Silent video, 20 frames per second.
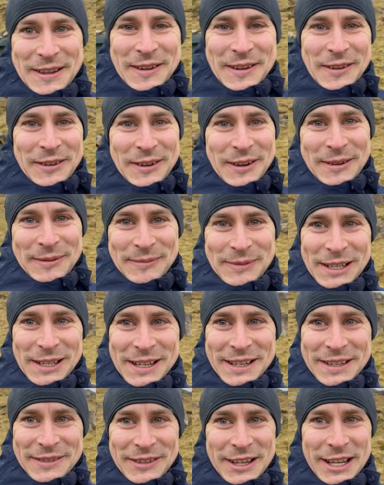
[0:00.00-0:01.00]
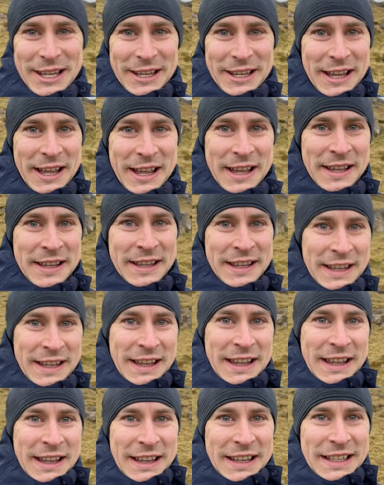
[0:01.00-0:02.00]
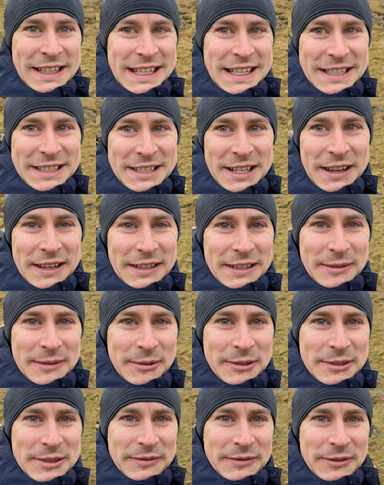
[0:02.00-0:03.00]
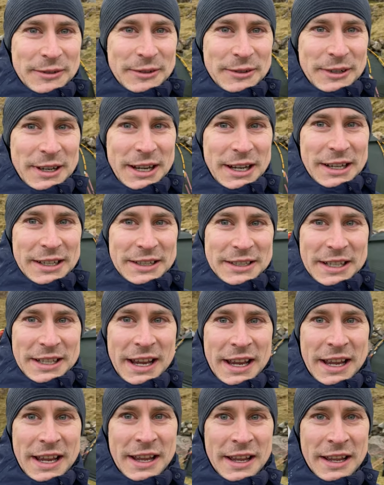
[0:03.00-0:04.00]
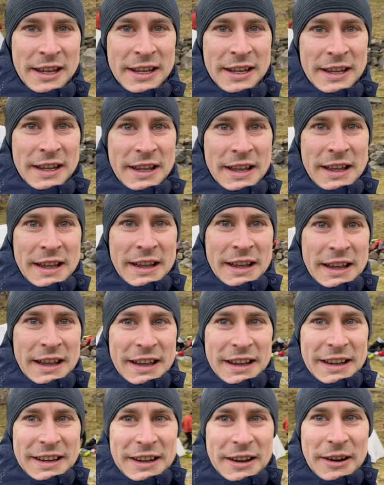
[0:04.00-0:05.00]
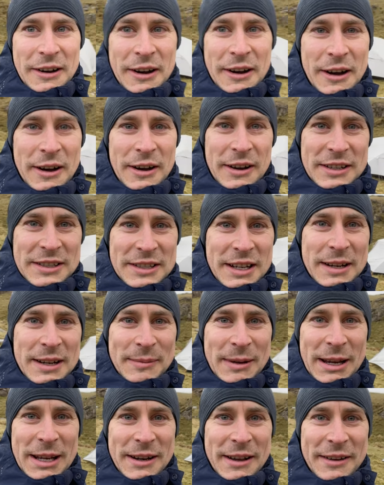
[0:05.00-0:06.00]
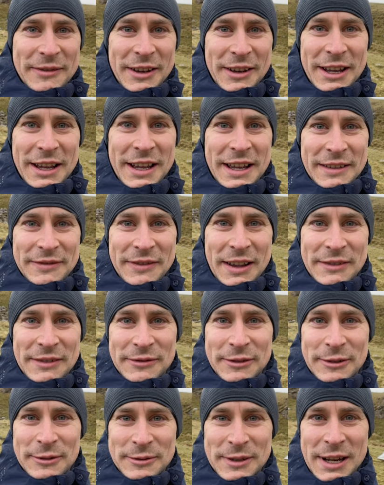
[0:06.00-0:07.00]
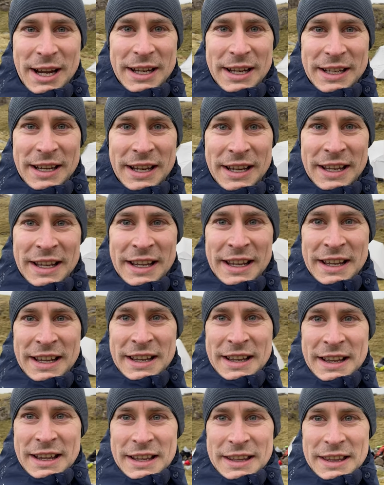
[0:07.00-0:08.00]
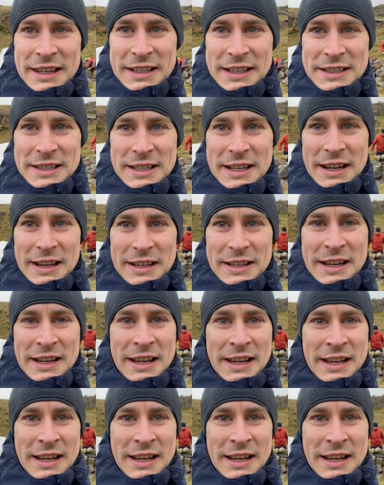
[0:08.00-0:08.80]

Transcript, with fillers: I can't believe it. This certainly wasn't forecast. God, it's going to be another eventful day, I think, today.